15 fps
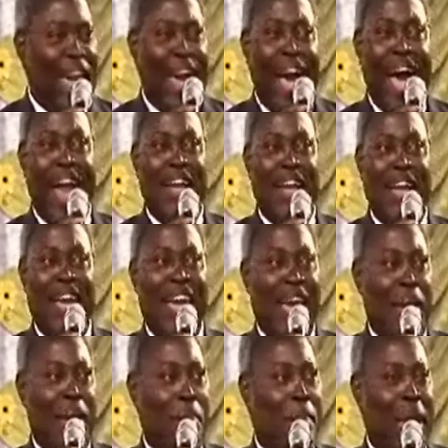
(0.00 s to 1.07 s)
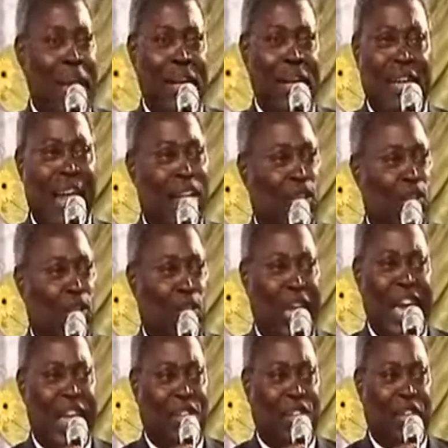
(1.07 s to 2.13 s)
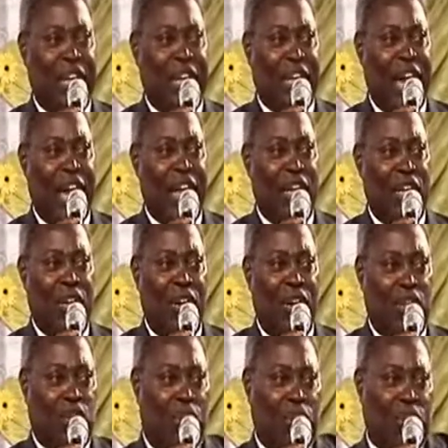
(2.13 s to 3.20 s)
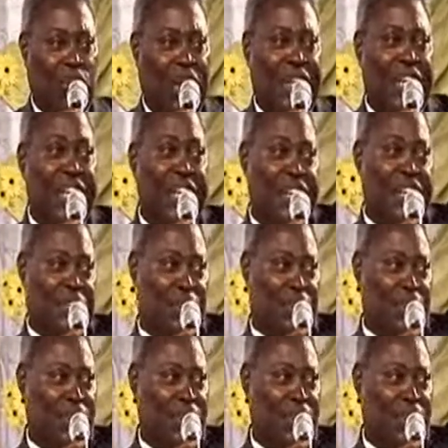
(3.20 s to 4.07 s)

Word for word: An amen that Satan cannot contradict. Yeah.